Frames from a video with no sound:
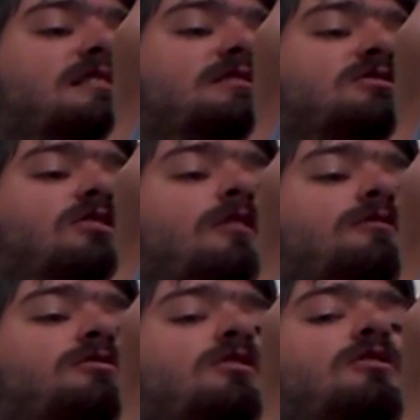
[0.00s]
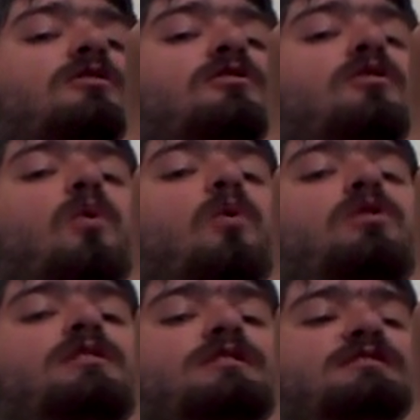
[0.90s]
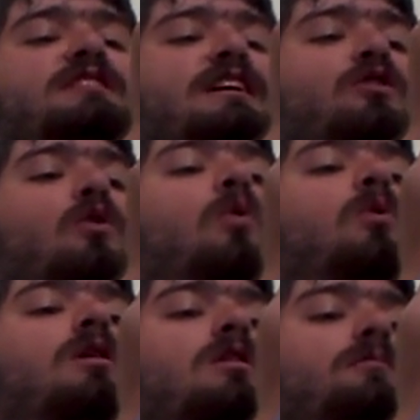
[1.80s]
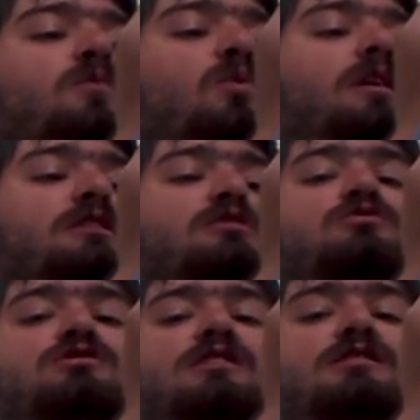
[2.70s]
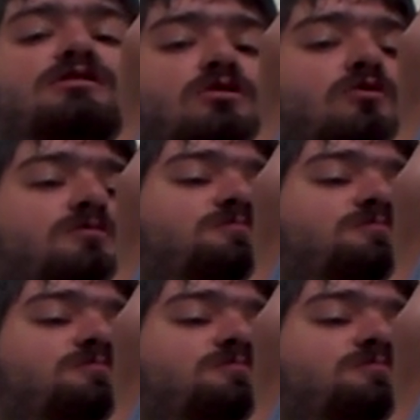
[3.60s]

He scoffed. "Oh, is that all? Why do you say so?"